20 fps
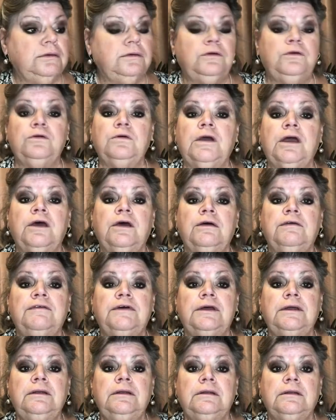took
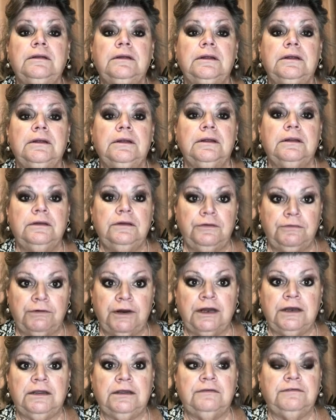over the
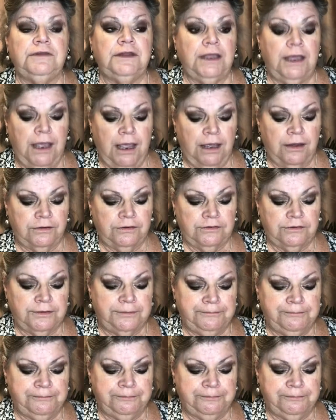running of the house.